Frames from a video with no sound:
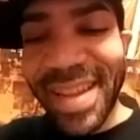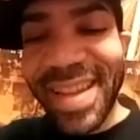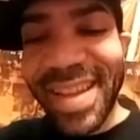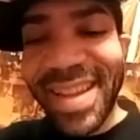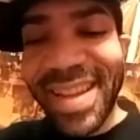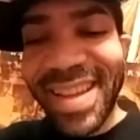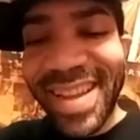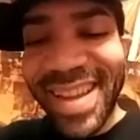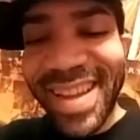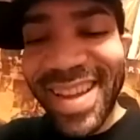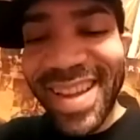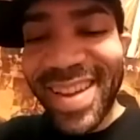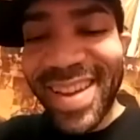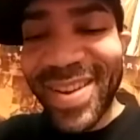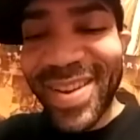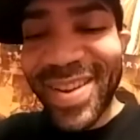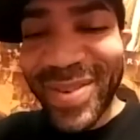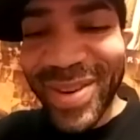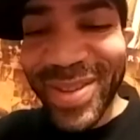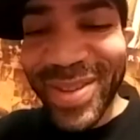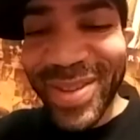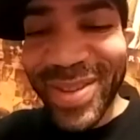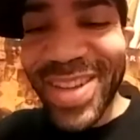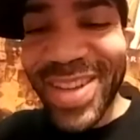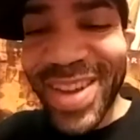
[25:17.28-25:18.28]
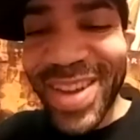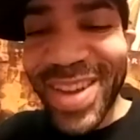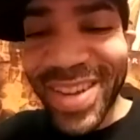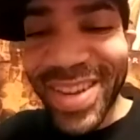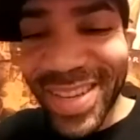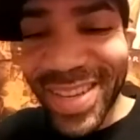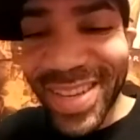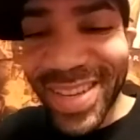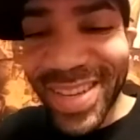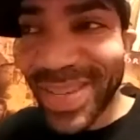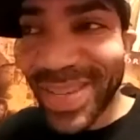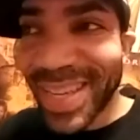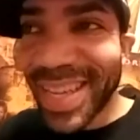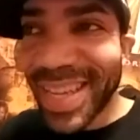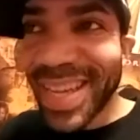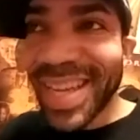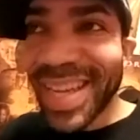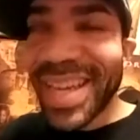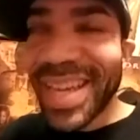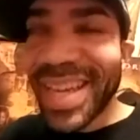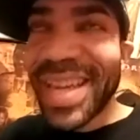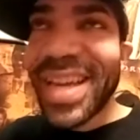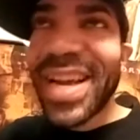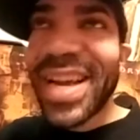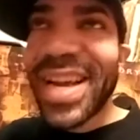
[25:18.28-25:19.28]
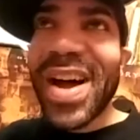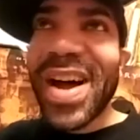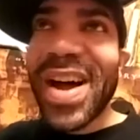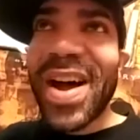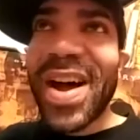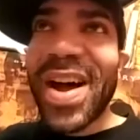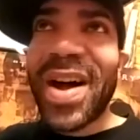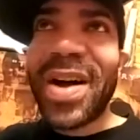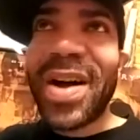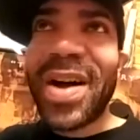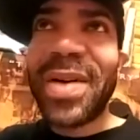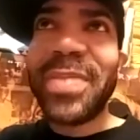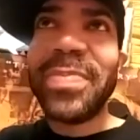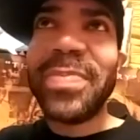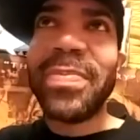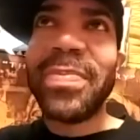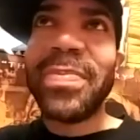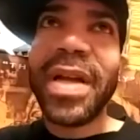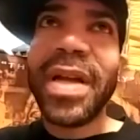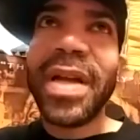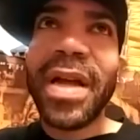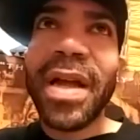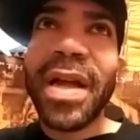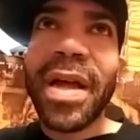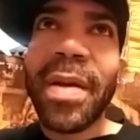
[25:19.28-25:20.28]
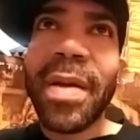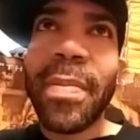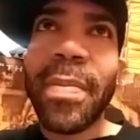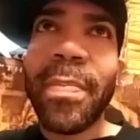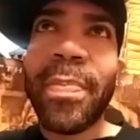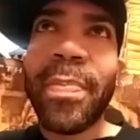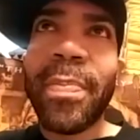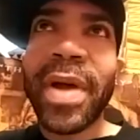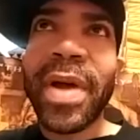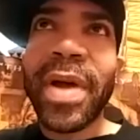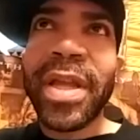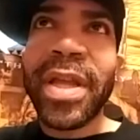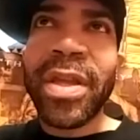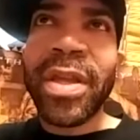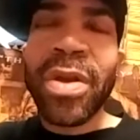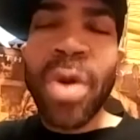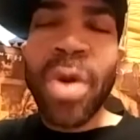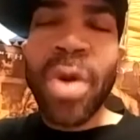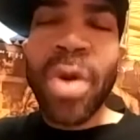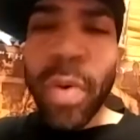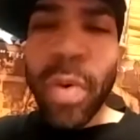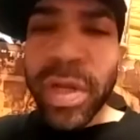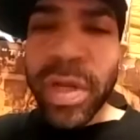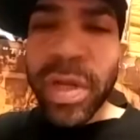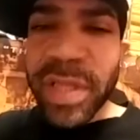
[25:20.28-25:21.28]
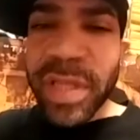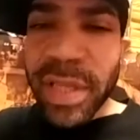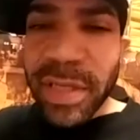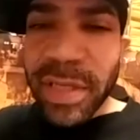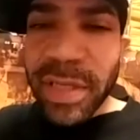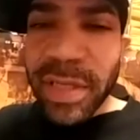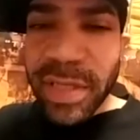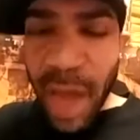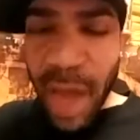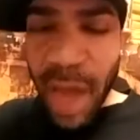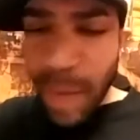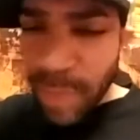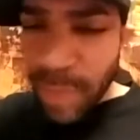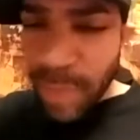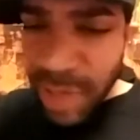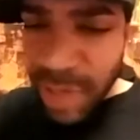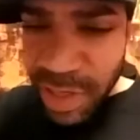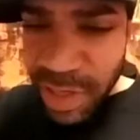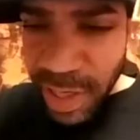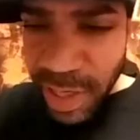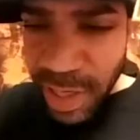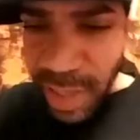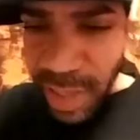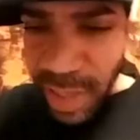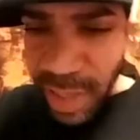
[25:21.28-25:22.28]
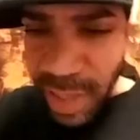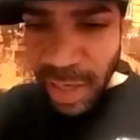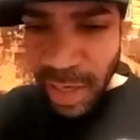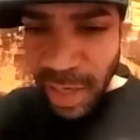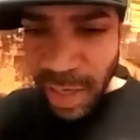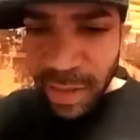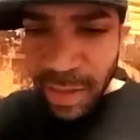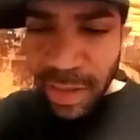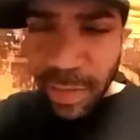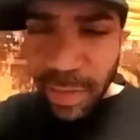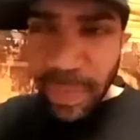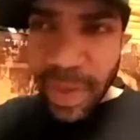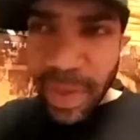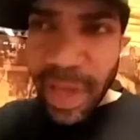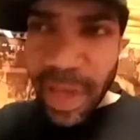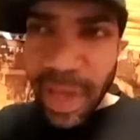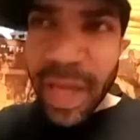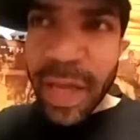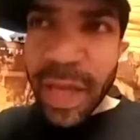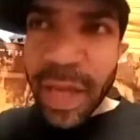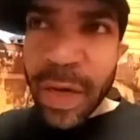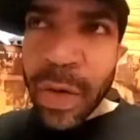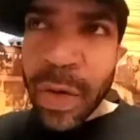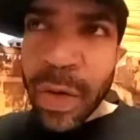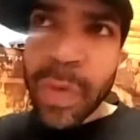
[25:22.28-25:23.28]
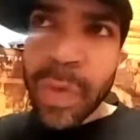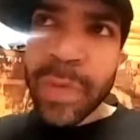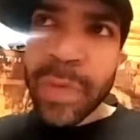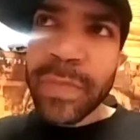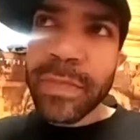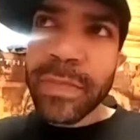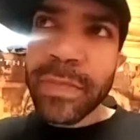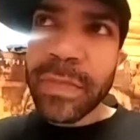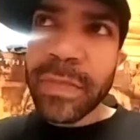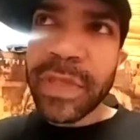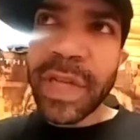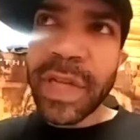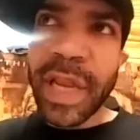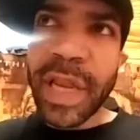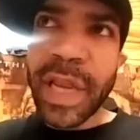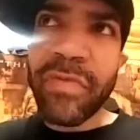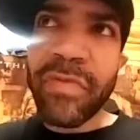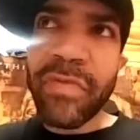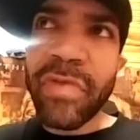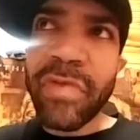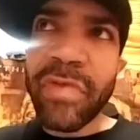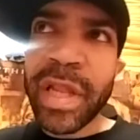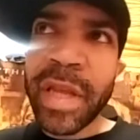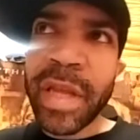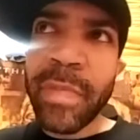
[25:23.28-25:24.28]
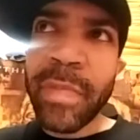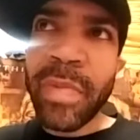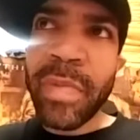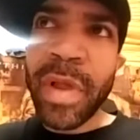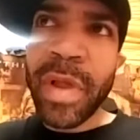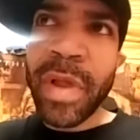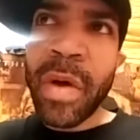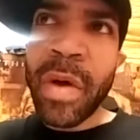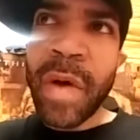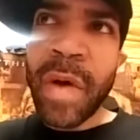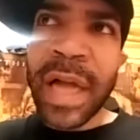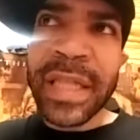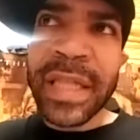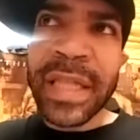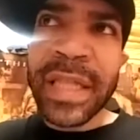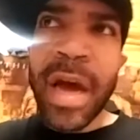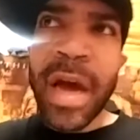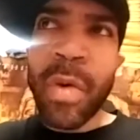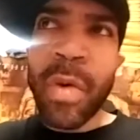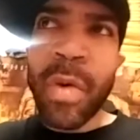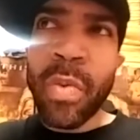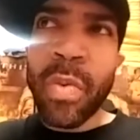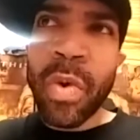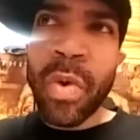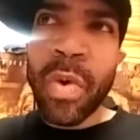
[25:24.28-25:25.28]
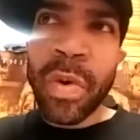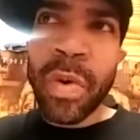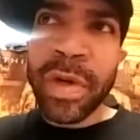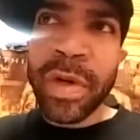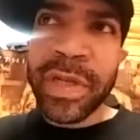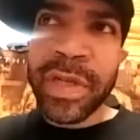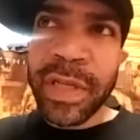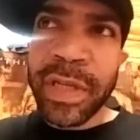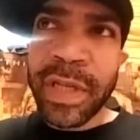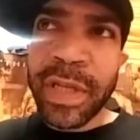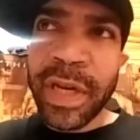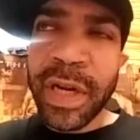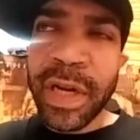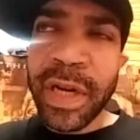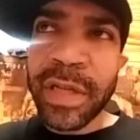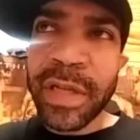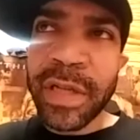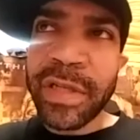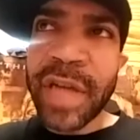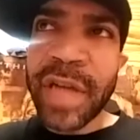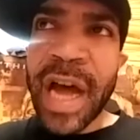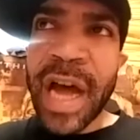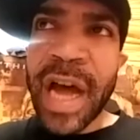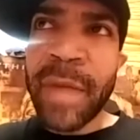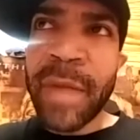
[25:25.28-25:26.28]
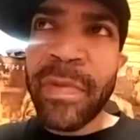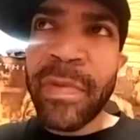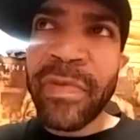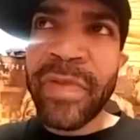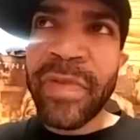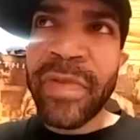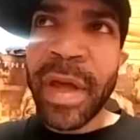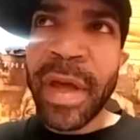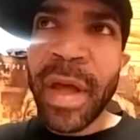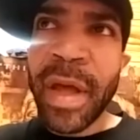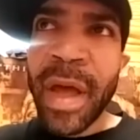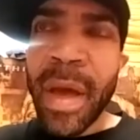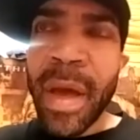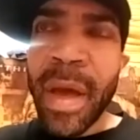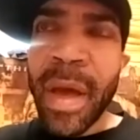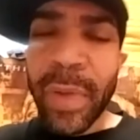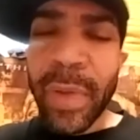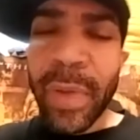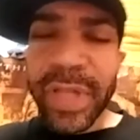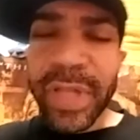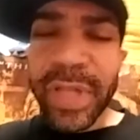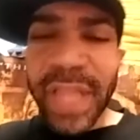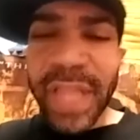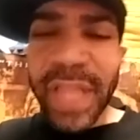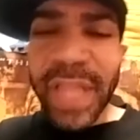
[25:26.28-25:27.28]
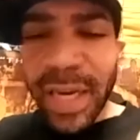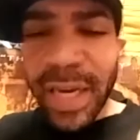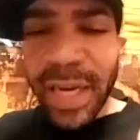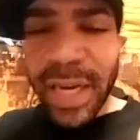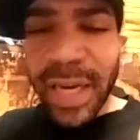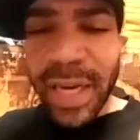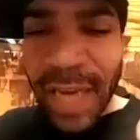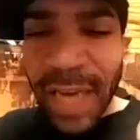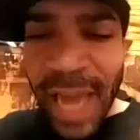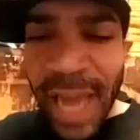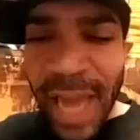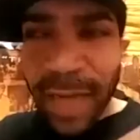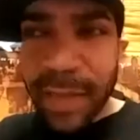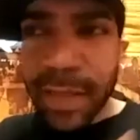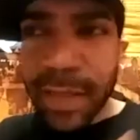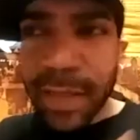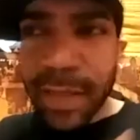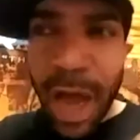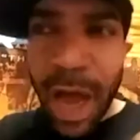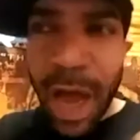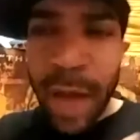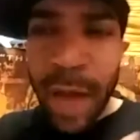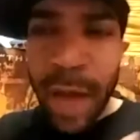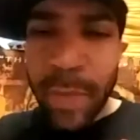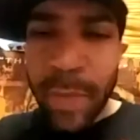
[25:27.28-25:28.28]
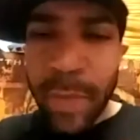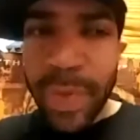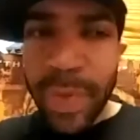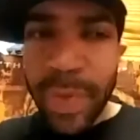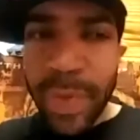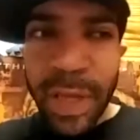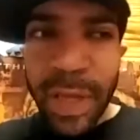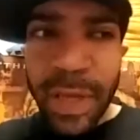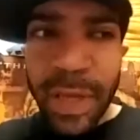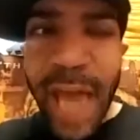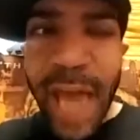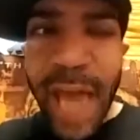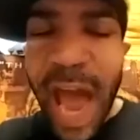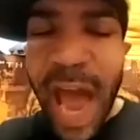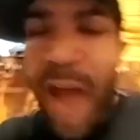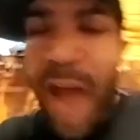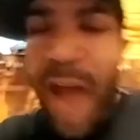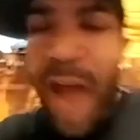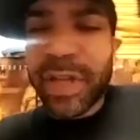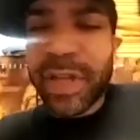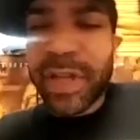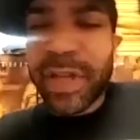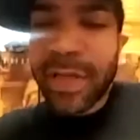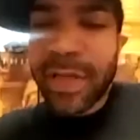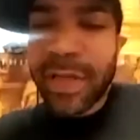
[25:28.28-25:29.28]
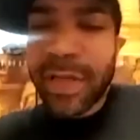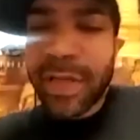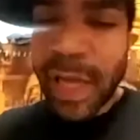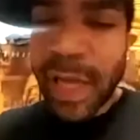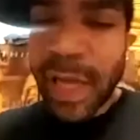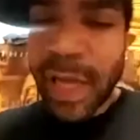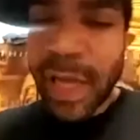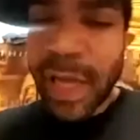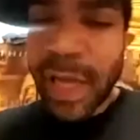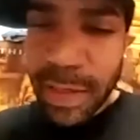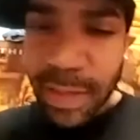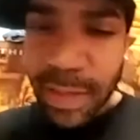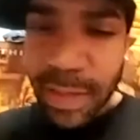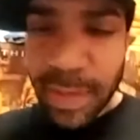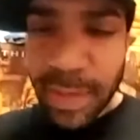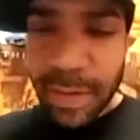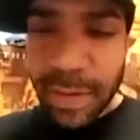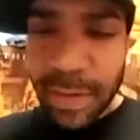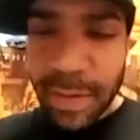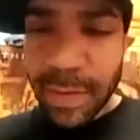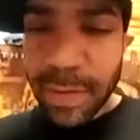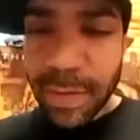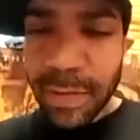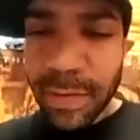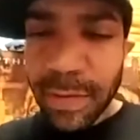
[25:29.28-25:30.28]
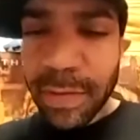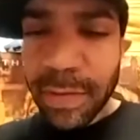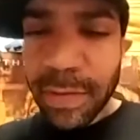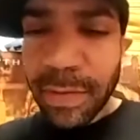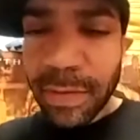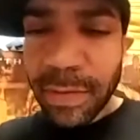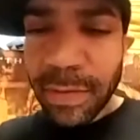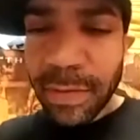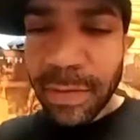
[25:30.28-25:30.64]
Yeah, real talk, yo. Um, but you know what the zombie shit needs to be ill to like really blow. I thought World War Z did a good job of it, but they need like a zombie character, like